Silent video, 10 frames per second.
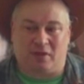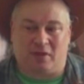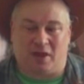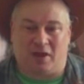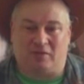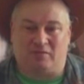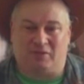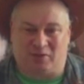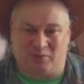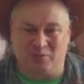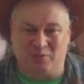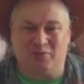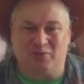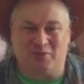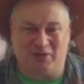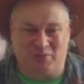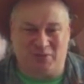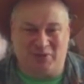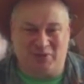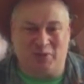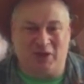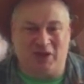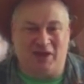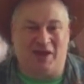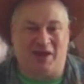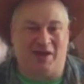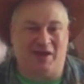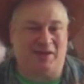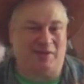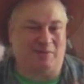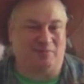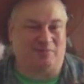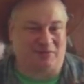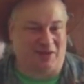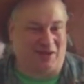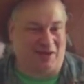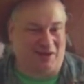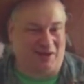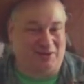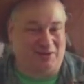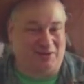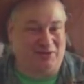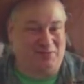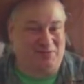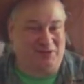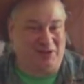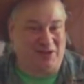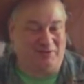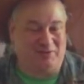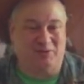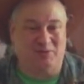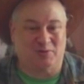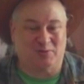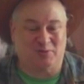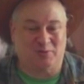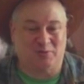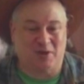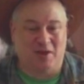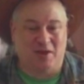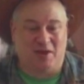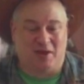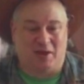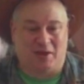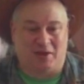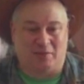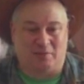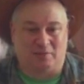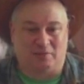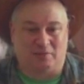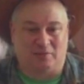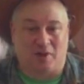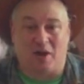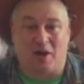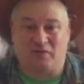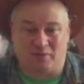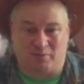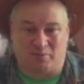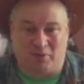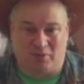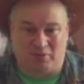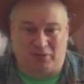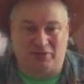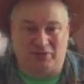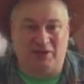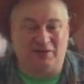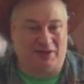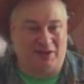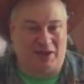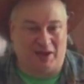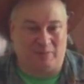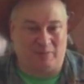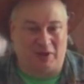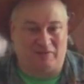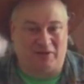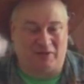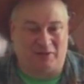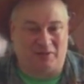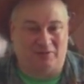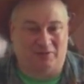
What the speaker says: uh, through 2023, I am kind of shifting to offer both D&D and Pathfinder.